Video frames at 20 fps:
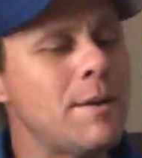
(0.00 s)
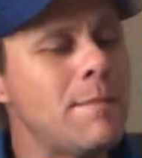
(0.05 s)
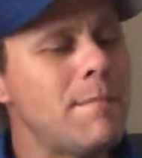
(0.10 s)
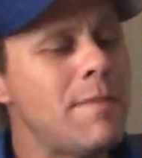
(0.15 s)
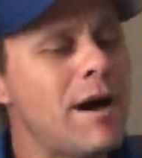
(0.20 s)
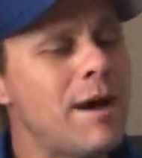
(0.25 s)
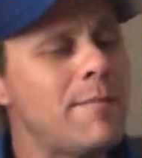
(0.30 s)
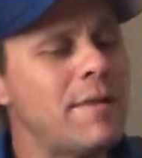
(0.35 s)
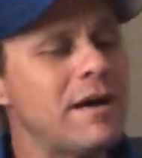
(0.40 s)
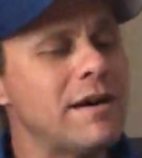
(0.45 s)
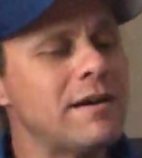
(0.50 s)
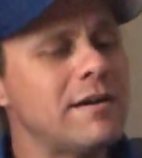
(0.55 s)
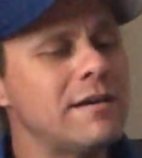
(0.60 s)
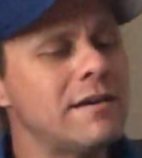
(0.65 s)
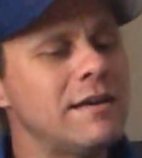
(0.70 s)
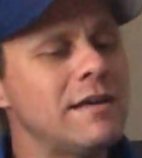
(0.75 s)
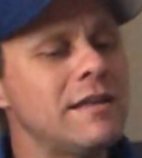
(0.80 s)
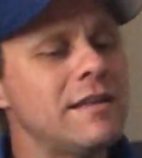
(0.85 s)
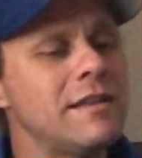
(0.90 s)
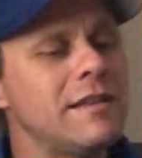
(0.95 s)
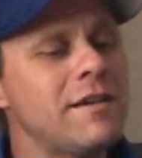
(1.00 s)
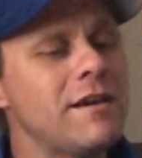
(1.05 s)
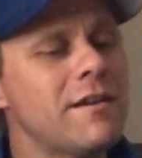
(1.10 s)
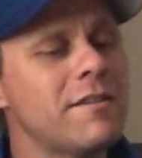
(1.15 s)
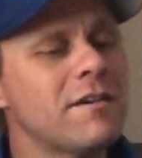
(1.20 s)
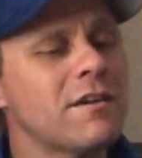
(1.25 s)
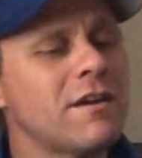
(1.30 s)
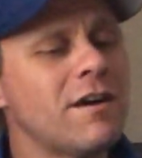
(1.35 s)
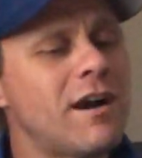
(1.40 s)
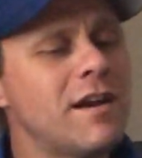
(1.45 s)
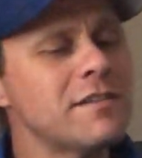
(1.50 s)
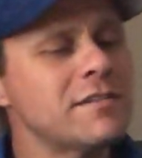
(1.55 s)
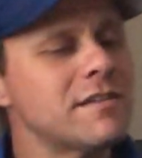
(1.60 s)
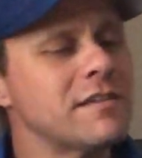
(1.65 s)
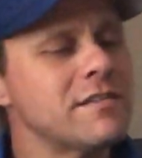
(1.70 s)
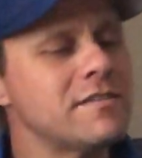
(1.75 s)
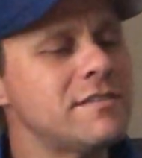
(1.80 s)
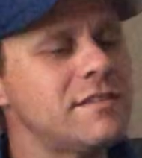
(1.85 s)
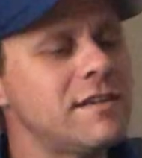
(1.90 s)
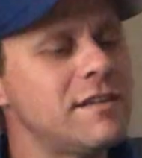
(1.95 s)
"Mama, the other
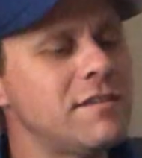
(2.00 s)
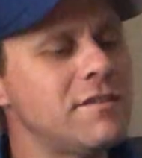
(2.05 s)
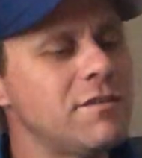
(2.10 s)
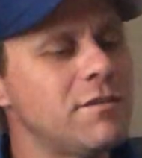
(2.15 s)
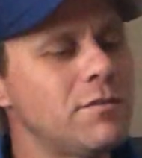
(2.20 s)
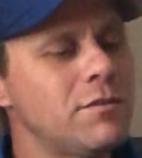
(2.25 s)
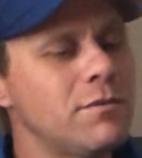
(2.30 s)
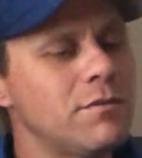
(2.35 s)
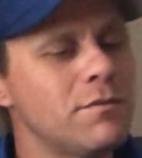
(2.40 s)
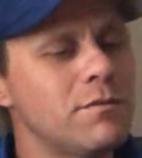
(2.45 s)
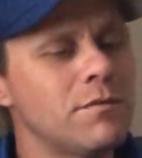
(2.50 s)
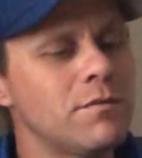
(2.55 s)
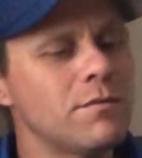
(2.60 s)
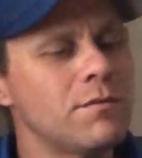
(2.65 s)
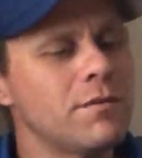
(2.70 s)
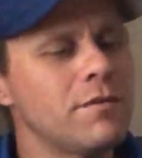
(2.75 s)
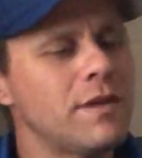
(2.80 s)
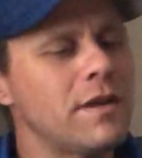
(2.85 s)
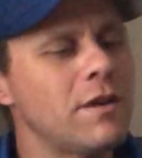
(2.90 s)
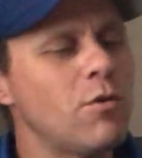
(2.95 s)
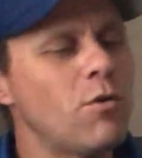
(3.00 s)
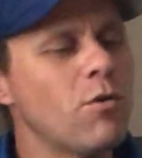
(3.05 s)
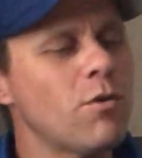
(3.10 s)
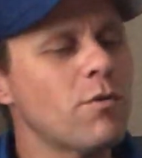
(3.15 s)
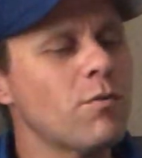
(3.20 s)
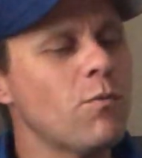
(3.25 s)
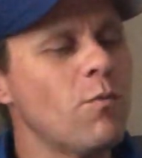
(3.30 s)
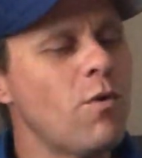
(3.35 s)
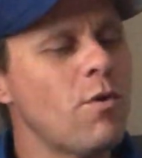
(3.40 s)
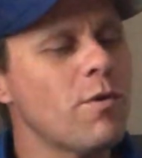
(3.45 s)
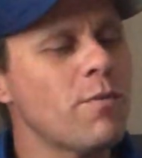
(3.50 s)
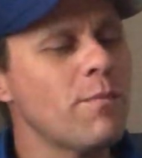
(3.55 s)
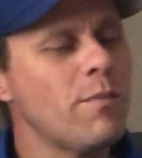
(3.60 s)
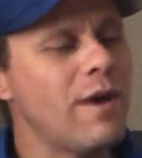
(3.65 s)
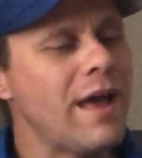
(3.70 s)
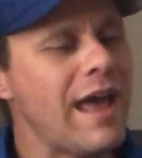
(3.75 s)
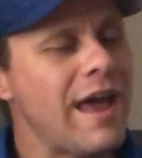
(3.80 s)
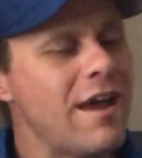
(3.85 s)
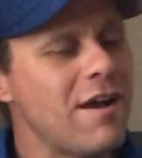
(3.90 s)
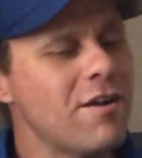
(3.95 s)
goslings didn't know that warm
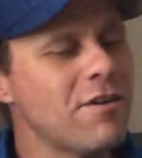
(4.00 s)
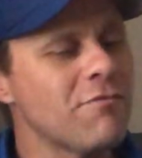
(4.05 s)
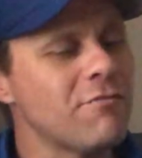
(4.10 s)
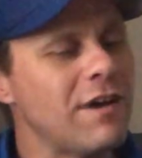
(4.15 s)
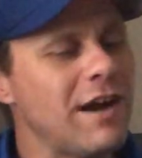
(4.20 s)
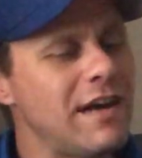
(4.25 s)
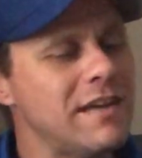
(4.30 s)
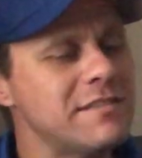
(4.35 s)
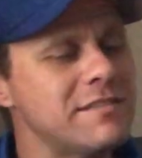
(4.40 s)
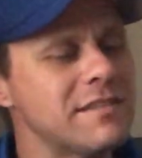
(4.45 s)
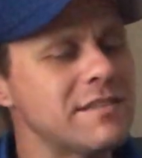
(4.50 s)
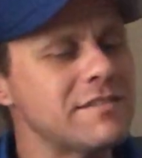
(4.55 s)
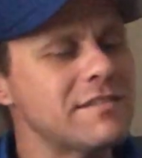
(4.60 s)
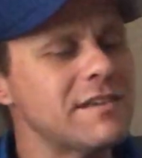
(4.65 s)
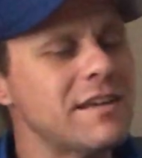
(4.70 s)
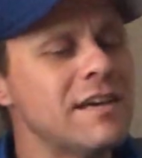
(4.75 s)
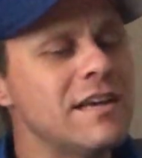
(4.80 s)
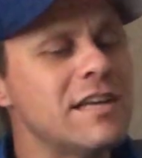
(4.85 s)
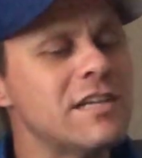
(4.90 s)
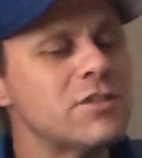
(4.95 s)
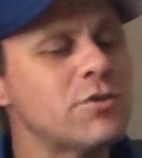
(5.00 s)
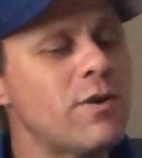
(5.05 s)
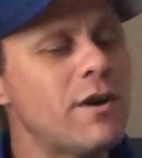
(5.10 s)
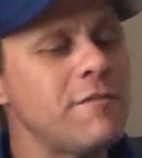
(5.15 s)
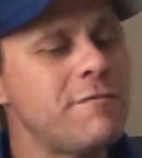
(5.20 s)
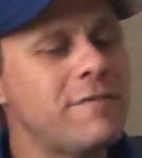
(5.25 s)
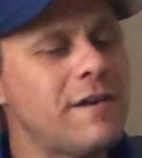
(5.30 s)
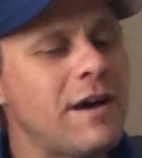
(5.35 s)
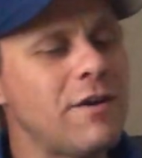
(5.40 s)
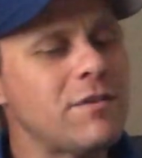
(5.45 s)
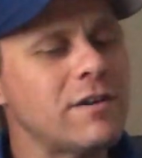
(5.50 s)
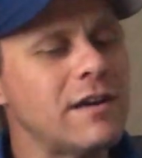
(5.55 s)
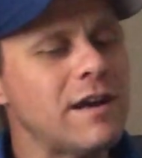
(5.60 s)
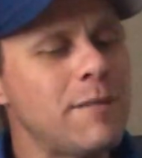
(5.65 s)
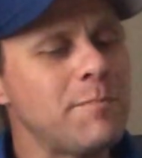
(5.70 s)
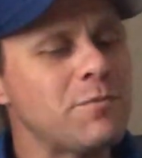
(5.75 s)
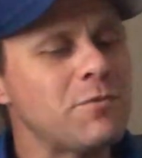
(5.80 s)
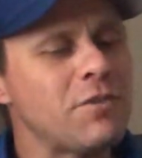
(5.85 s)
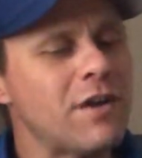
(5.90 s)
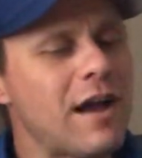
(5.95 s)
air rises, so I found an
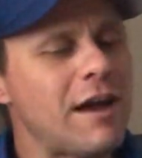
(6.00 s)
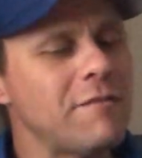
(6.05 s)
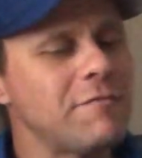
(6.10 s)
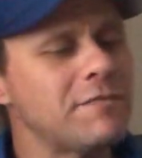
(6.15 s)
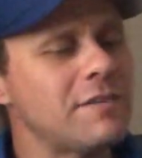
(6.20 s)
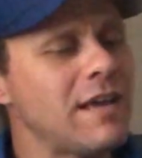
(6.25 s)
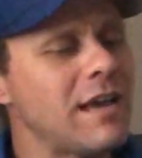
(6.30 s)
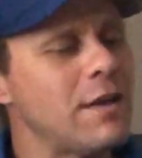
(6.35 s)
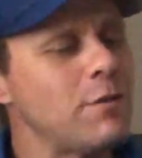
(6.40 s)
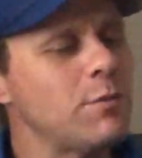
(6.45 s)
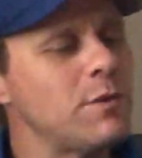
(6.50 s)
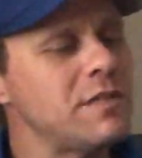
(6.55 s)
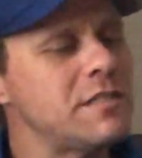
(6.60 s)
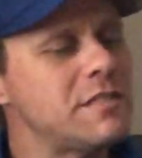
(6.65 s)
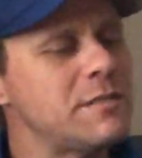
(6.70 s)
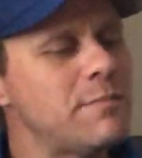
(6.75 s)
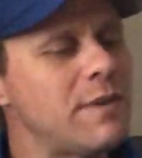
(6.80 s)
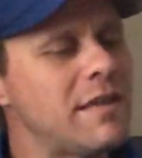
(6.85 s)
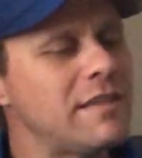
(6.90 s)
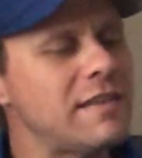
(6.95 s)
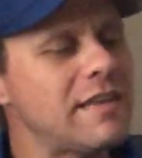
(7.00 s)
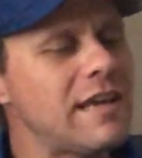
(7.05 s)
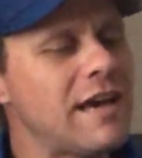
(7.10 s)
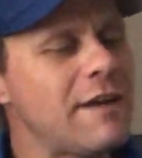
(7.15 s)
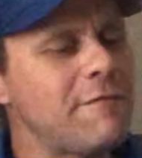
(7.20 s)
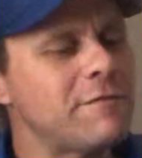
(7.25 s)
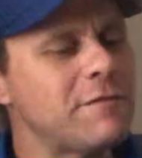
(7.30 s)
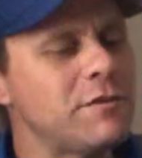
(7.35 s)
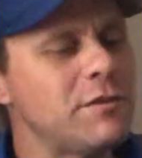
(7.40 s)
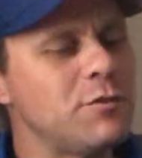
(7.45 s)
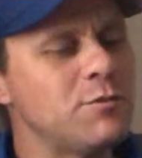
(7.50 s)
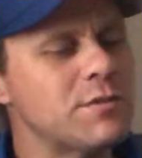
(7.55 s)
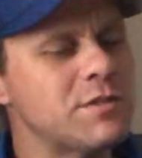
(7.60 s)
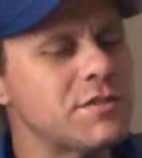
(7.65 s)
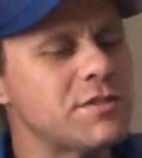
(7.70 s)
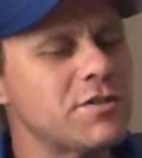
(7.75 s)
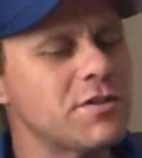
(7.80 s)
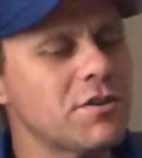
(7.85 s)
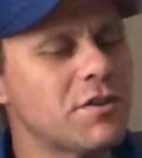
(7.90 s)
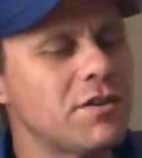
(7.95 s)
updraft and we spent the afternoon
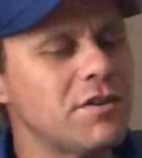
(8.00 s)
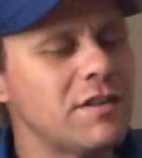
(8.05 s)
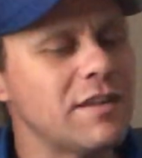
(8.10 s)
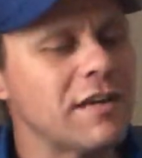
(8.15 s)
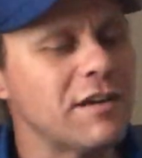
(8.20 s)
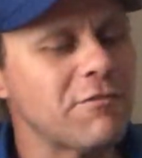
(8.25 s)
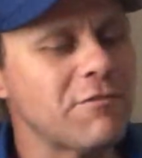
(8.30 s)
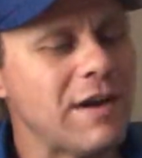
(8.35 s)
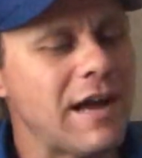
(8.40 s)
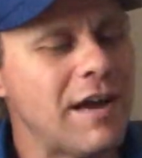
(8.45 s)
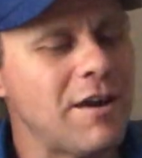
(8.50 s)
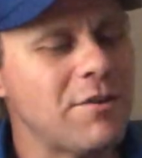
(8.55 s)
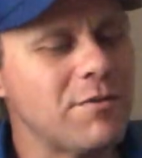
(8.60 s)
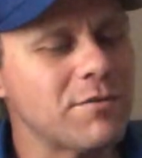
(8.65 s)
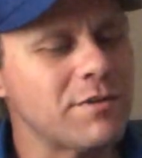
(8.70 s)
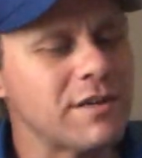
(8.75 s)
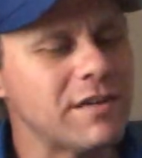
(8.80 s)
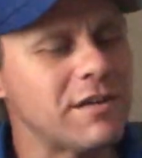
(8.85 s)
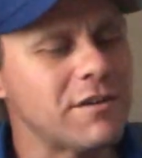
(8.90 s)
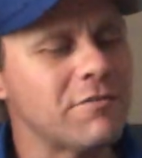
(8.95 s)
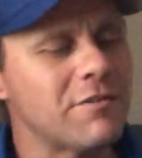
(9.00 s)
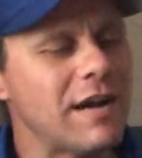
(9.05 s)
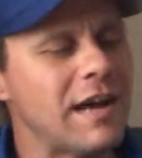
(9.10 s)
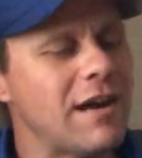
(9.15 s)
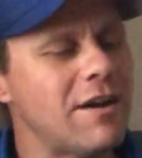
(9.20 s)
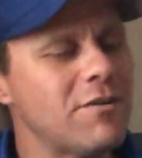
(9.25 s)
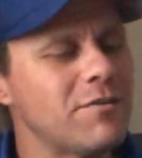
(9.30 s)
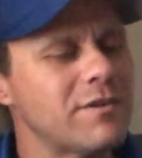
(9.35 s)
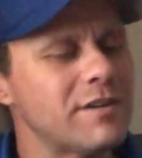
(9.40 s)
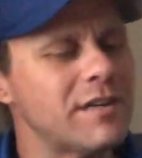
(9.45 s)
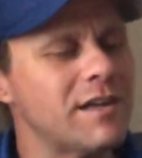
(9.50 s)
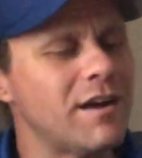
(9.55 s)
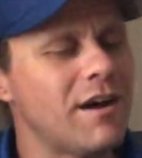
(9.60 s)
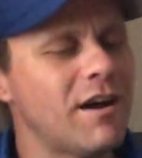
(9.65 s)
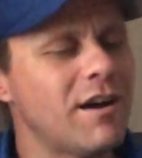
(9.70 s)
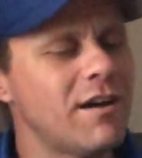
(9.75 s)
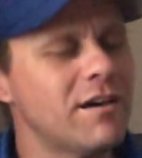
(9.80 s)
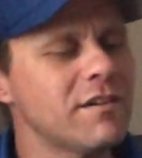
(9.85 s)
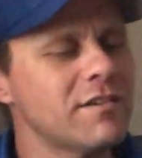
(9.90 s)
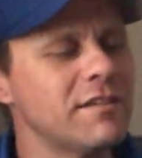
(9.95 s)
circling around and
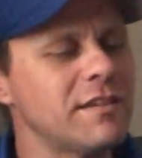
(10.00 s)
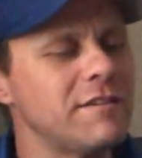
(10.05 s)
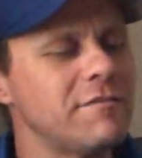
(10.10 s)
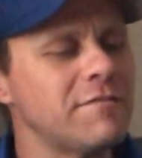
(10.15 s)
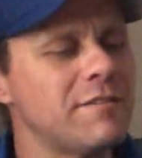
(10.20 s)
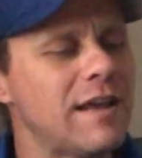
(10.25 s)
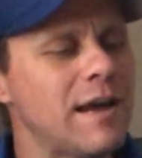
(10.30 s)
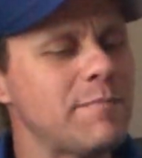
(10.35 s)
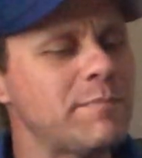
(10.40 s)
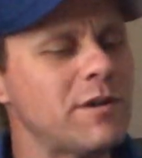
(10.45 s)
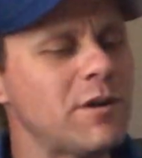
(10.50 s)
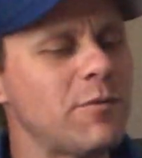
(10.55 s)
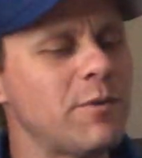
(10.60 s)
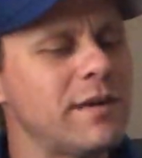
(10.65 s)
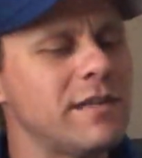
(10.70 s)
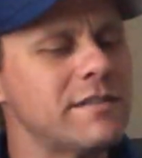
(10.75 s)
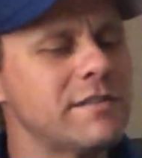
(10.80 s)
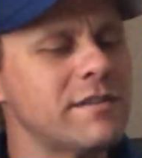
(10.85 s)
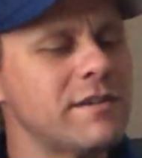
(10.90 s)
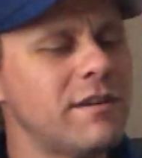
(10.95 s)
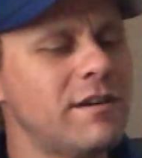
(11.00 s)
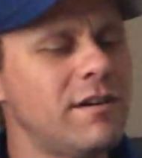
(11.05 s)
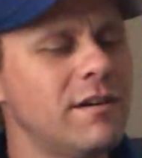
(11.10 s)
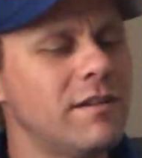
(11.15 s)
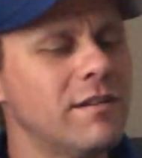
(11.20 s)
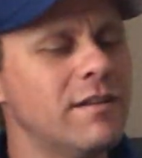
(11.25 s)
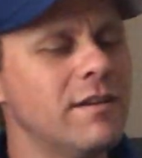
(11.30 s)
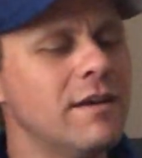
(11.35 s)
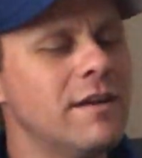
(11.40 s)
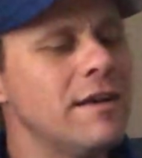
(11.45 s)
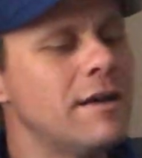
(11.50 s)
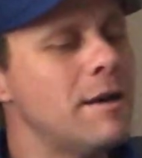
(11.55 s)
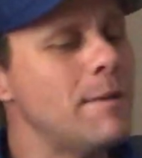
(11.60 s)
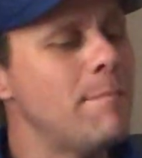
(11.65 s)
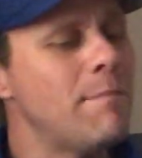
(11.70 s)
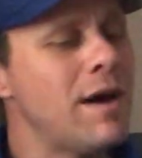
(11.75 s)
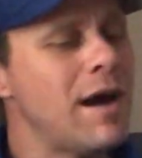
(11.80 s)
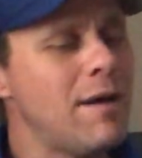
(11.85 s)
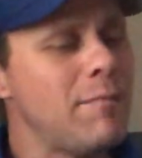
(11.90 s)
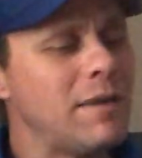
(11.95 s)
hardly flapped our wings at all.
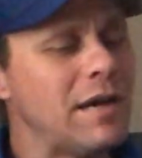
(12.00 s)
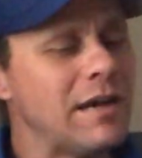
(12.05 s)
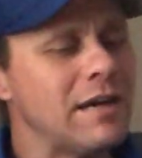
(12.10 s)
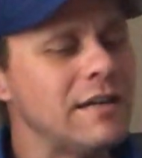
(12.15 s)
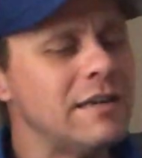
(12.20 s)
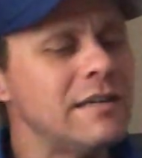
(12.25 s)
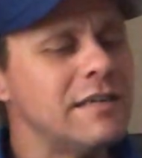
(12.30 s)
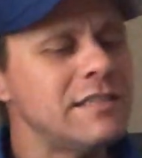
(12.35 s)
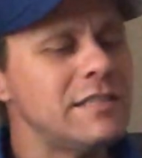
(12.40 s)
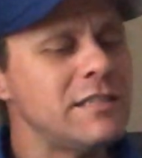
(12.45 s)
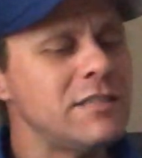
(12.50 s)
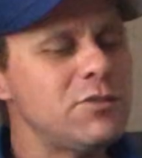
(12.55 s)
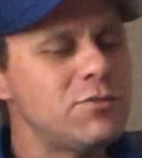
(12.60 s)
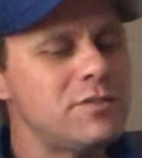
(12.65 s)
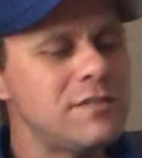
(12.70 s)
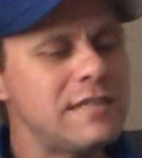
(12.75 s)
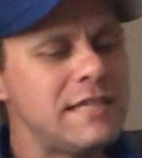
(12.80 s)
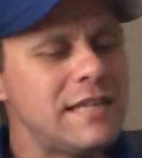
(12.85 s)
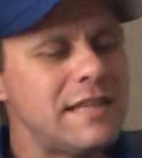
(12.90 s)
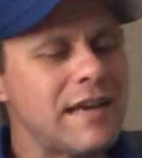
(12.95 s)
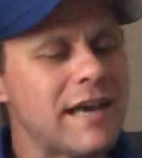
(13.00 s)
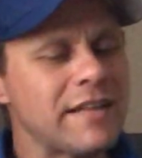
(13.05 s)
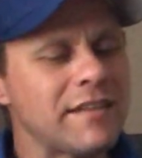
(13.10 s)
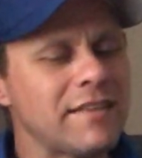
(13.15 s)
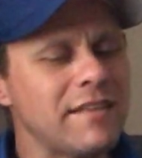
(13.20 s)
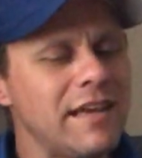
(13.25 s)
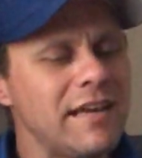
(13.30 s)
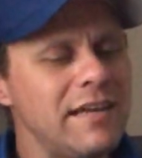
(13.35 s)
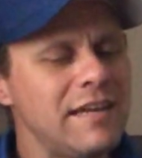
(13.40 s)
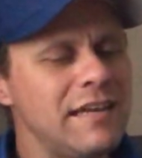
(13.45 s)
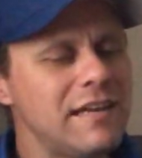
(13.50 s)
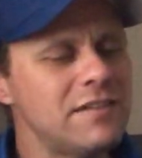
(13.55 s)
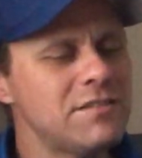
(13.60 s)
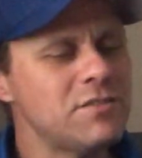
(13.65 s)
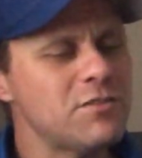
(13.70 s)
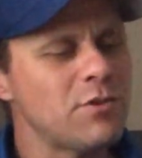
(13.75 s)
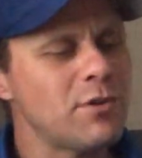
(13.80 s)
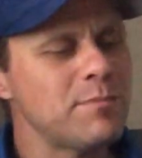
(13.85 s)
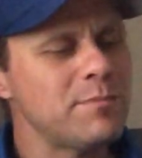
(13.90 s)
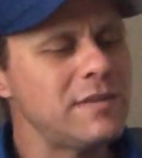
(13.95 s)
Mama, did you see that lightning
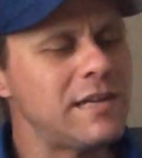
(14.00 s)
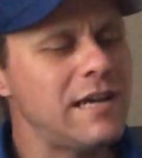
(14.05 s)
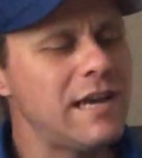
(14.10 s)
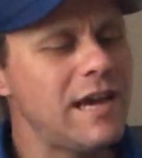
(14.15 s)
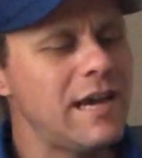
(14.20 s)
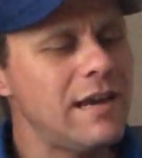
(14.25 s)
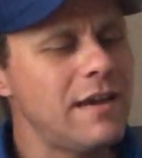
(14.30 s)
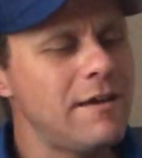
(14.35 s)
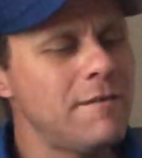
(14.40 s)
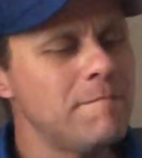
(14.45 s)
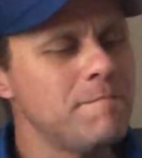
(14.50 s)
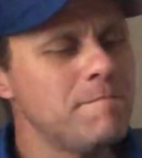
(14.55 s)
storm today?